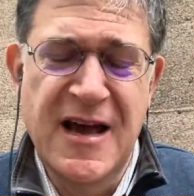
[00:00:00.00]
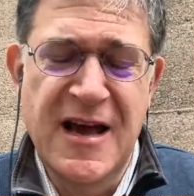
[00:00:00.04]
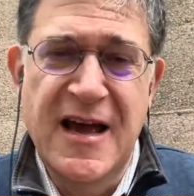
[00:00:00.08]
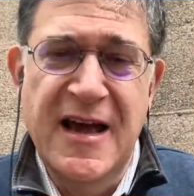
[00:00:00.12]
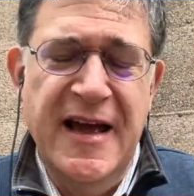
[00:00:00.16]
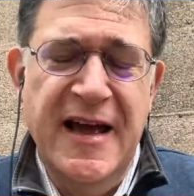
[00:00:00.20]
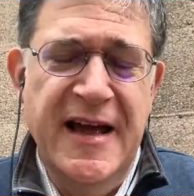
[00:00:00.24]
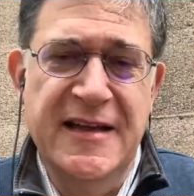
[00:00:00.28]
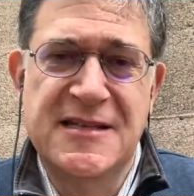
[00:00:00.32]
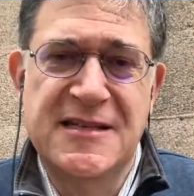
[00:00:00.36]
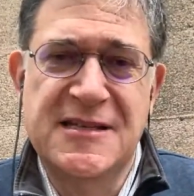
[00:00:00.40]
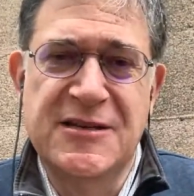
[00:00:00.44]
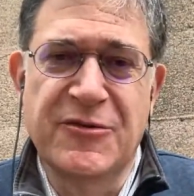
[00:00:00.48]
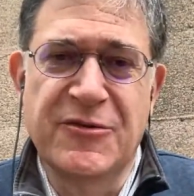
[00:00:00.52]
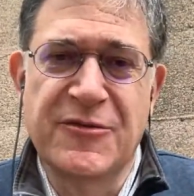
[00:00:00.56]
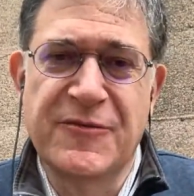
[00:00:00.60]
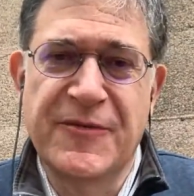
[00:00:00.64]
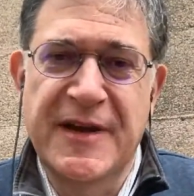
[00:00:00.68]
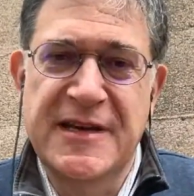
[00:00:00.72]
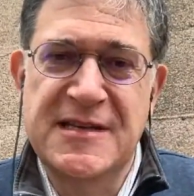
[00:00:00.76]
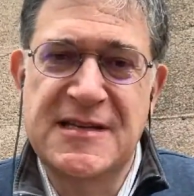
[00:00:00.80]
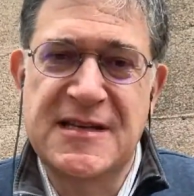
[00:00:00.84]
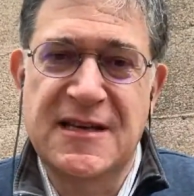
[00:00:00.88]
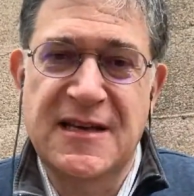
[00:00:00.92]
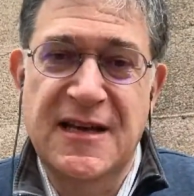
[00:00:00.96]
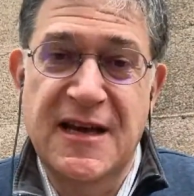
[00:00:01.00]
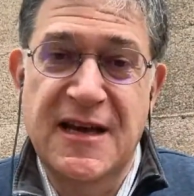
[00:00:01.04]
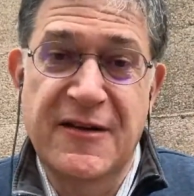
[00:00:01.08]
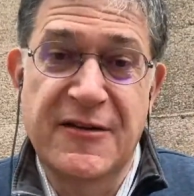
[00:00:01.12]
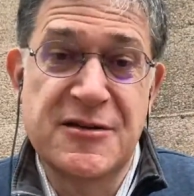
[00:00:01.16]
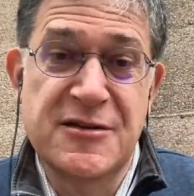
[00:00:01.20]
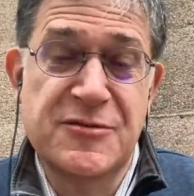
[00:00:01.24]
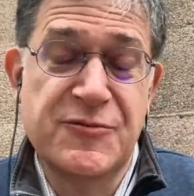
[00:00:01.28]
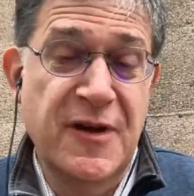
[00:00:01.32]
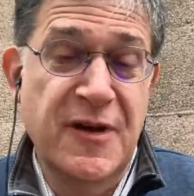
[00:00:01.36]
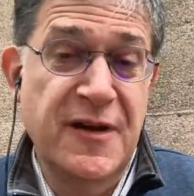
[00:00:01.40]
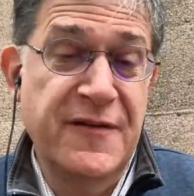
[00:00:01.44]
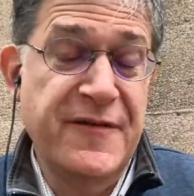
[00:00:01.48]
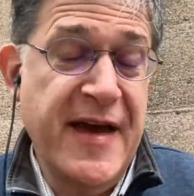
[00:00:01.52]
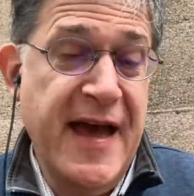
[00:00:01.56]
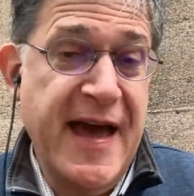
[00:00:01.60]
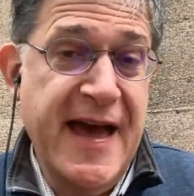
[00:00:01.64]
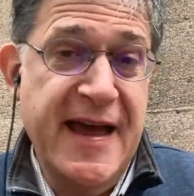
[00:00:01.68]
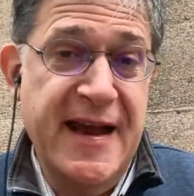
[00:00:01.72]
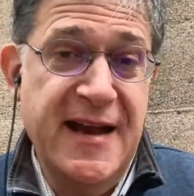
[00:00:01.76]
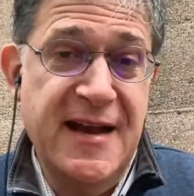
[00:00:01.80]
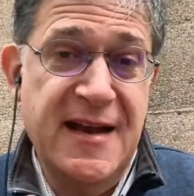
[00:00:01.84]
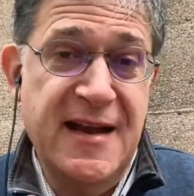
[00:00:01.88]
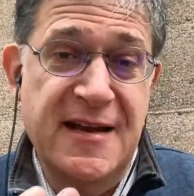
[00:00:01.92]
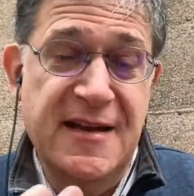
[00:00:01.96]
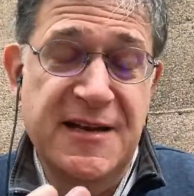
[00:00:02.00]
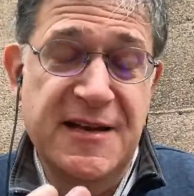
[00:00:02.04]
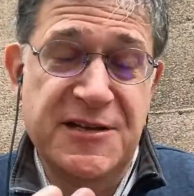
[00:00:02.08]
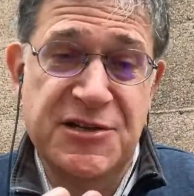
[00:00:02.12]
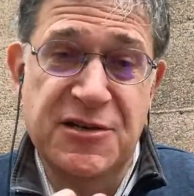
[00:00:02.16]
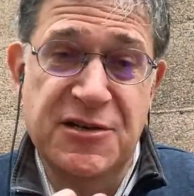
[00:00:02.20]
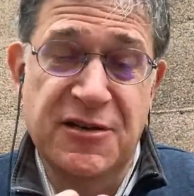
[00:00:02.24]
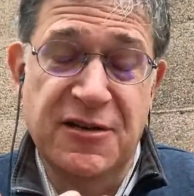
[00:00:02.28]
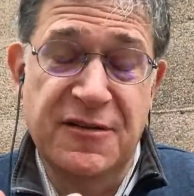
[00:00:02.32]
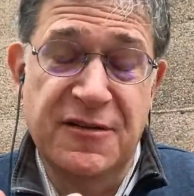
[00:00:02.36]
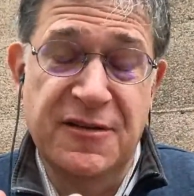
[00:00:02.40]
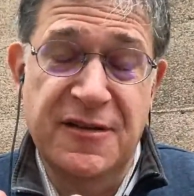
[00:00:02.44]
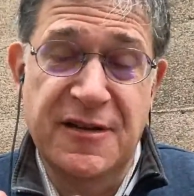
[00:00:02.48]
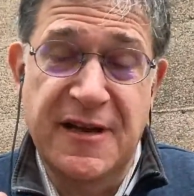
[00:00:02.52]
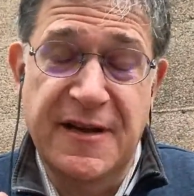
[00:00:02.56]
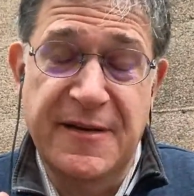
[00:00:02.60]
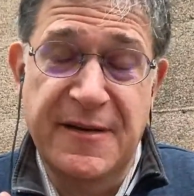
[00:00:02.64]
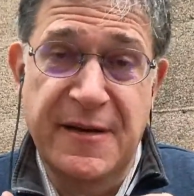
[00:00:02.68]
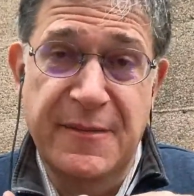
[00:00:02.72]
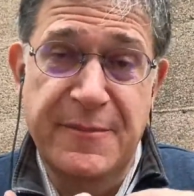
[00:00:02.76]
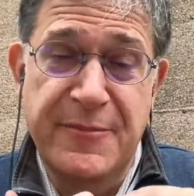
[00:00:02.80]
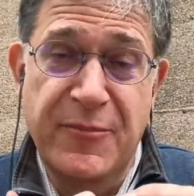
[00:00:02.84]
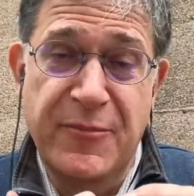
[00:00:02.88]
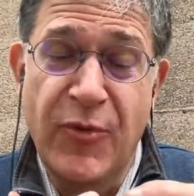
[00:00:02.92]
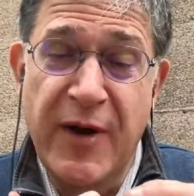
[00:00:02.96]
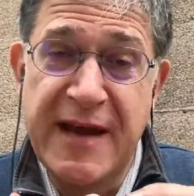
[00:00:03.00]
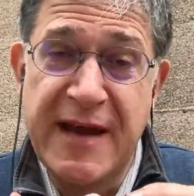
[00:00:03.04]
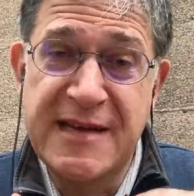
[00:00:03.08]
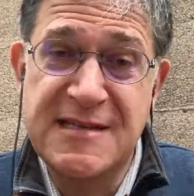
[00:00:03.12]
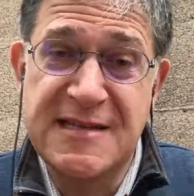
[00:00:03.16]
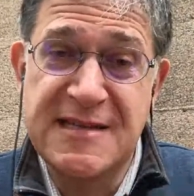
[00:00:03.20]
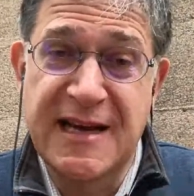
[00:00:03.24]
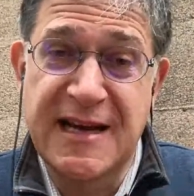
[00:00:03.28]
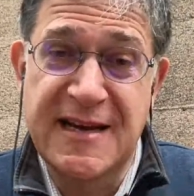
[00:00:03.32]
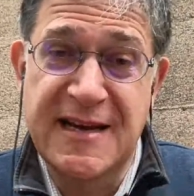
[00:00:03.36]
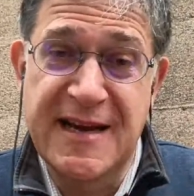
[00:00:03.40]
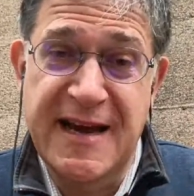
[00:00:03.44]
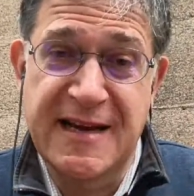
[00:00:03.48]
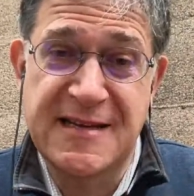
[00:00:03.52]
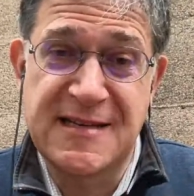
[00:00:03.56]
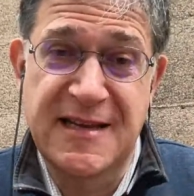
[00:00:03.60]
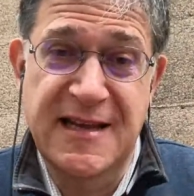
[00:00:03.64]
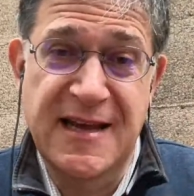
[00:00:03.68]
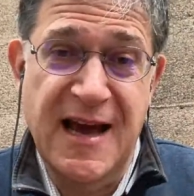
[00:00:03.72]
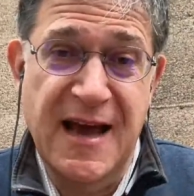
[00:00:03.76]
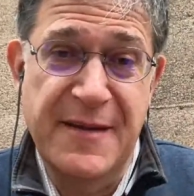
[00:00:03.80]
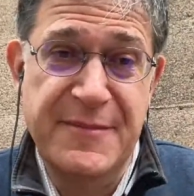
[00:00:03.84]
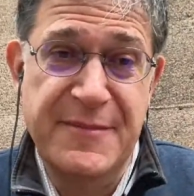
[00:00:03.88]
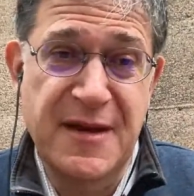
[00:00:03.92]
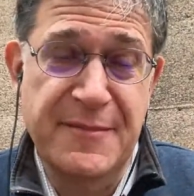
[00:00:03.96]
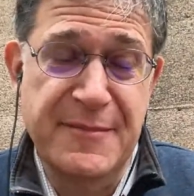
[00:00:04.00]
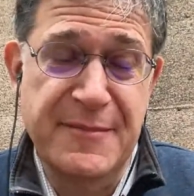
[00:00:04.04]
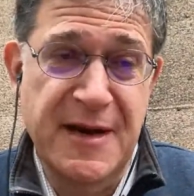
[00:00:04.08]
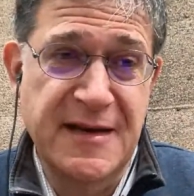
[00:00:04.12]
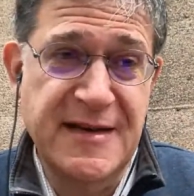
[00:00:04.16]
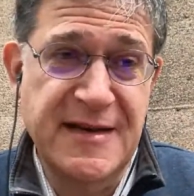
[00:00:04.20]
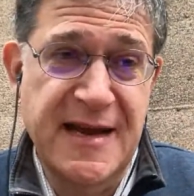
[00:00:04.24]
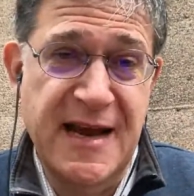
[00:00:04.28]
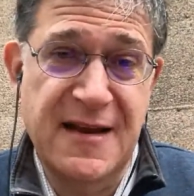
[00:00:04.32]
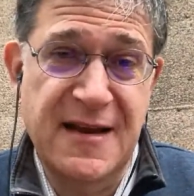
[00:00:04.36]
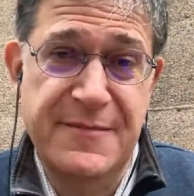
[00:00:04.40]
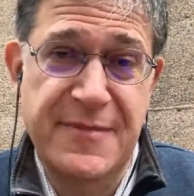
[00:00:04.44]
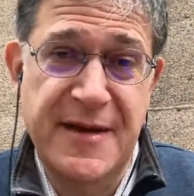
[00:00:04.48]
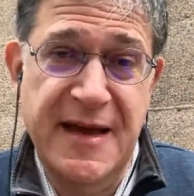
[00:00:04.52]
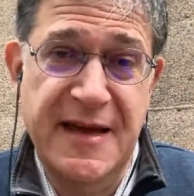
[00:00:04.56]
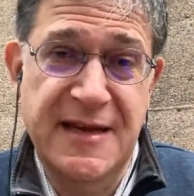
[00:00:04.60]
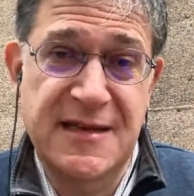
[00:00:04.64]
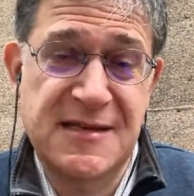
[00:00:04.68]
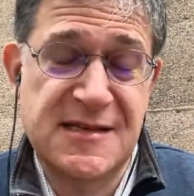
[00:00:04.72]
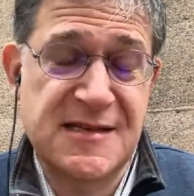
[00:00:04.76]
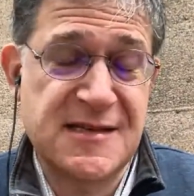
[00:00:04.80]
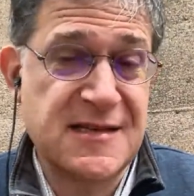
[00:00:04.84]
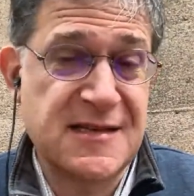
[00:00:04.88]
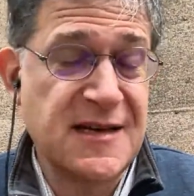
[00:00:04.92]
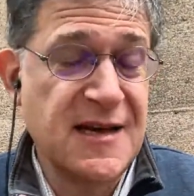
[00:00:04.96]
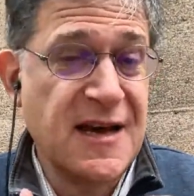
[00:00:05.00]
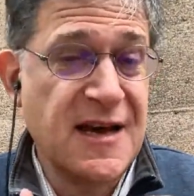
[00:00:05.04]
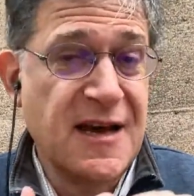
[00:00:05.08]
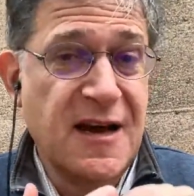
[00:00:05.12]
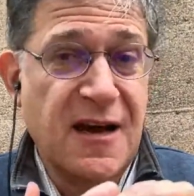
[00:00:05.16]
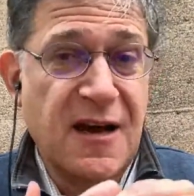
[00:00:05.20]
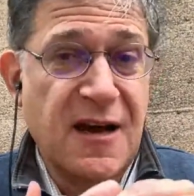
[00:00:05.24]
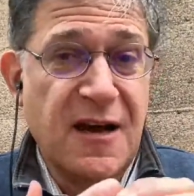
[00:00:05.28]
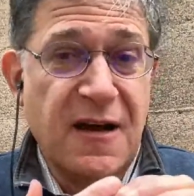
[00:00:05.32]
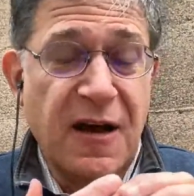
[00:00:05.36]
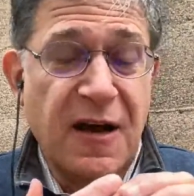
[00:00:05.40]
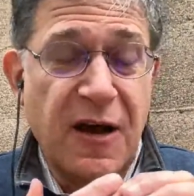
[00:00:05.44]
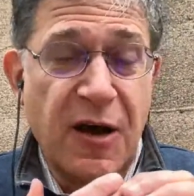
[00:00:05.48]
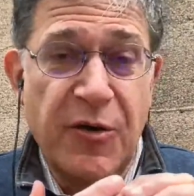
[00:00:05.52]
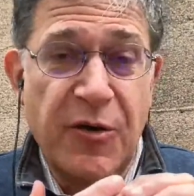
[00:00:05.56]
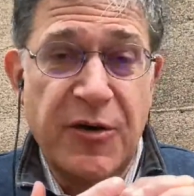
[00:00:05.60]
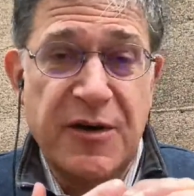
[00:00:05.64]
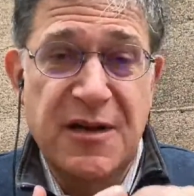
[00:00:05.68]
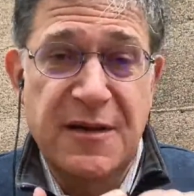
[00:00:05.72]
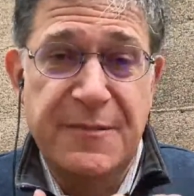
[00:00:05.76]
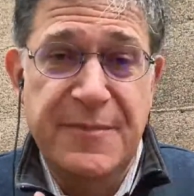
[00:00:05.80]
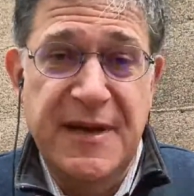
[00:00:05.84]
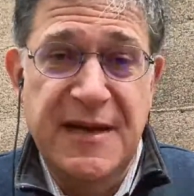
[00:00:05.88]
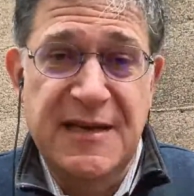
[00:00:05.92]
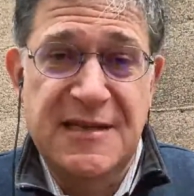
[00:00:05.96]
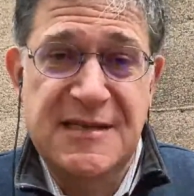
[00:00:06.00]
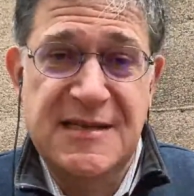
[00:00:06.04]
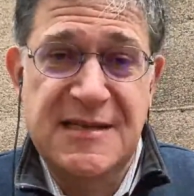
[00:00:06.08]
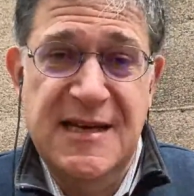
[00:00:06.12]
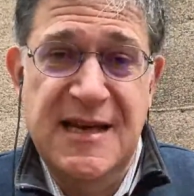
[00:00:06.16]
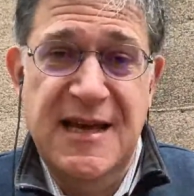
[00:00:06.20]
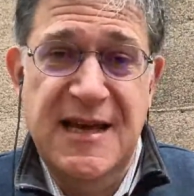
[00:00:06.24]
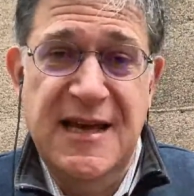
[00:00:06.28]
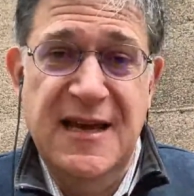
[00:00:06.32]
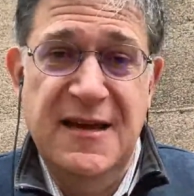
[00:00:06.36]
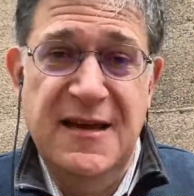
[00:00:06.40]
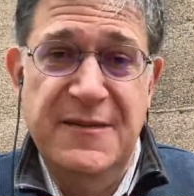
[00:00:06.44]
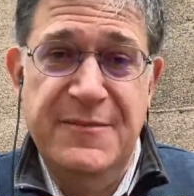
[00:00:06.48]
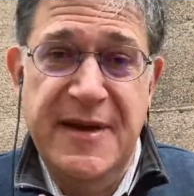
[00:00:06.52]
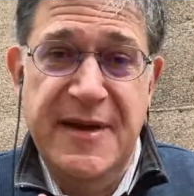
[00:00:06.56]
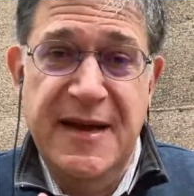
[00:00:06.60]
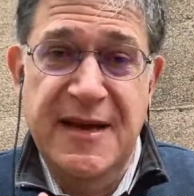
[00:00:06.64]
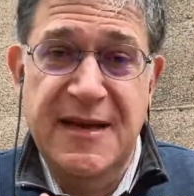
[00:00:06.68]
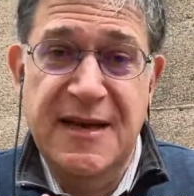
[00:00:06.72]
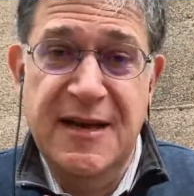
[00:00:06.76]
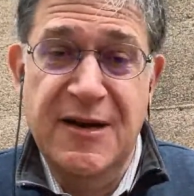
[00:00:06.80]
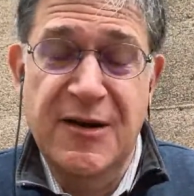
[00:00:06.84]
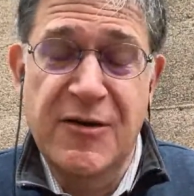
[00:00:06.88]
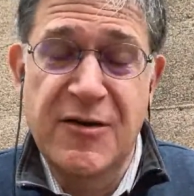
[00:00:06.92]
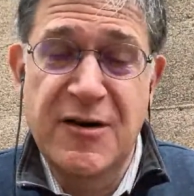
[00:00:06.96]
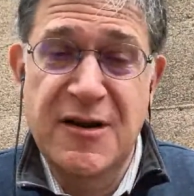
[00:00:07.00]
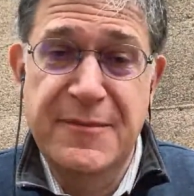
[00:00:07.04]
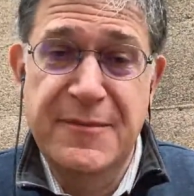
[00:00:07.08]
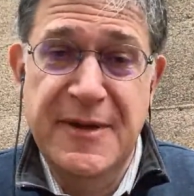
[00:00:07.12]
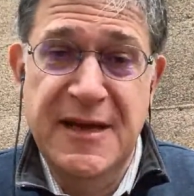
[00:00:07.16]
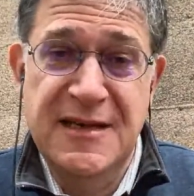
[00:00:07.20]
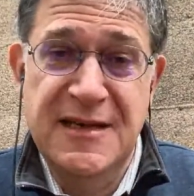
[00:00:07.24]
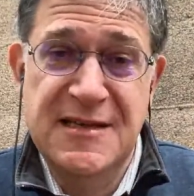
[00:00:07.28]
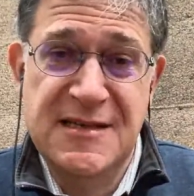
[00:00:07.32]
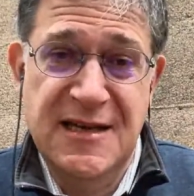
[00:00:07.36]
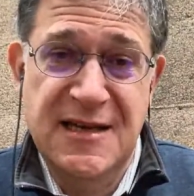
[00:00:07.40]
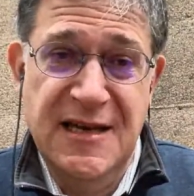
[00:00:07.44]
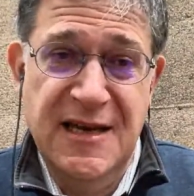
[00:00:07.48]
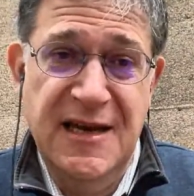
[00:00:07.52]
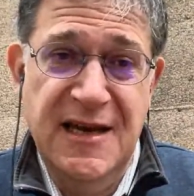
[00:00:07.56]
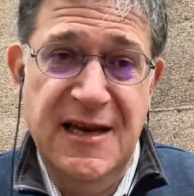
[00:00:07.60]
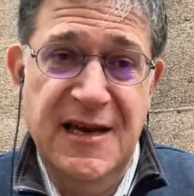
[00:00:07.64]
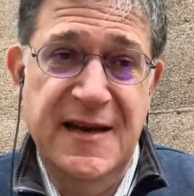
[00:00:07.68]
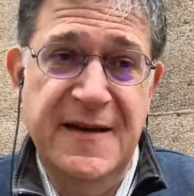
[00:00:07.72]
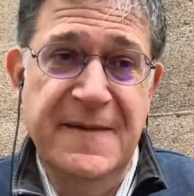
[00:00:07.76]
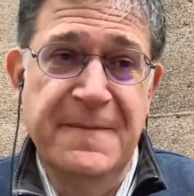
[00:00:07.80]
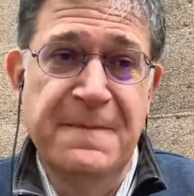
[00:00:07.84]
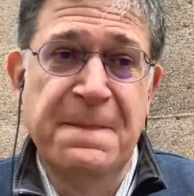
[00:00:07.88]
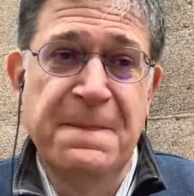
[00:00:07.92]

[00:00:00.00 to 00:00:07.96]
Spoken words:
And so in recent years, we've added additional ways to connect to the IBM I database, ODBC, PDO ODBC,